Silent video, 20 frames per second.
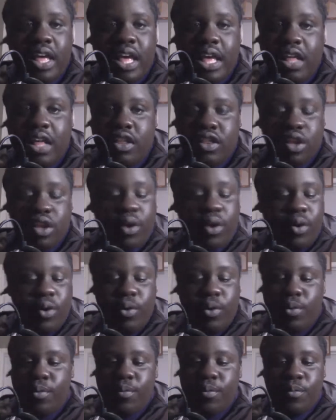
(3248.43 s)

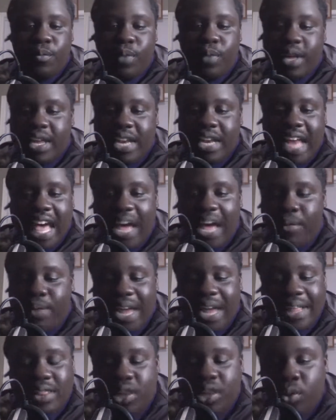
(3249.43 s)
So when
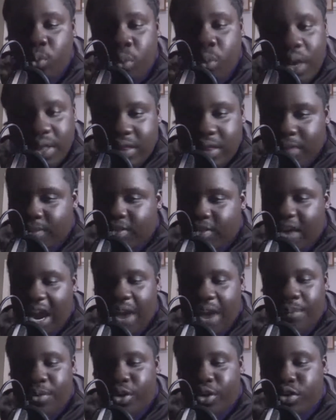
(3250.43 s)
I see one
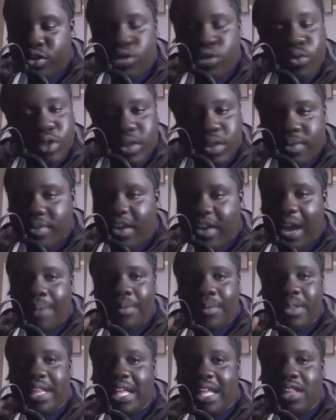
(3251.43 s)
subscriber or two
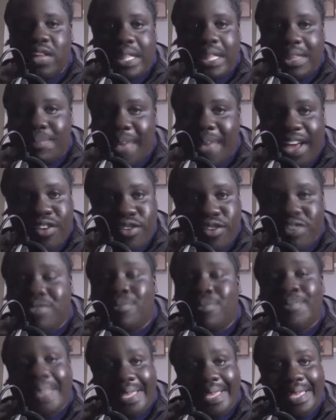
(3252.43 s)
subscribers, it doesn't matter to
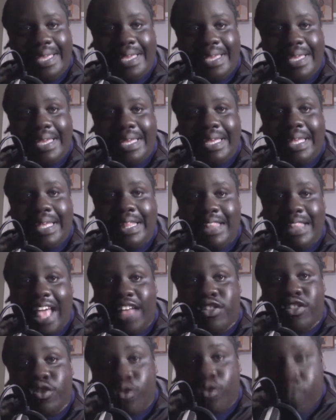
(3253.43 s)
me.
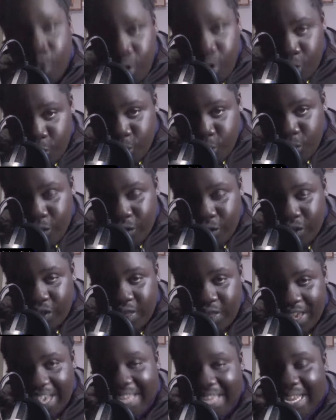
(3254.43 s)
That's growth.
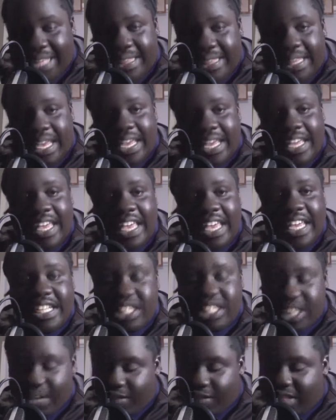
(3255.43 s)
And I thank each
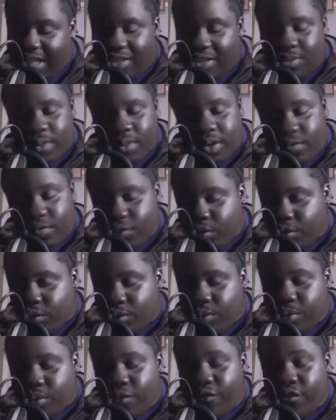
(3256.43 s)
and every last one of you
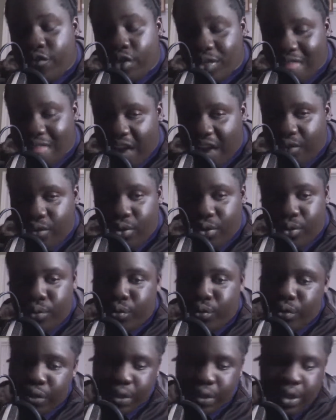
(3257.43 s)
for that
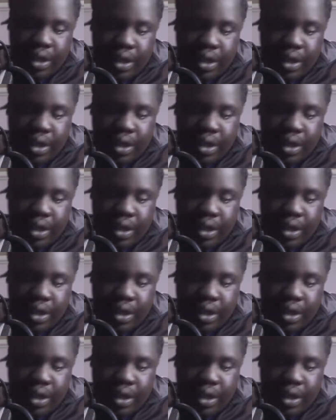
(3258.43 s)
growth.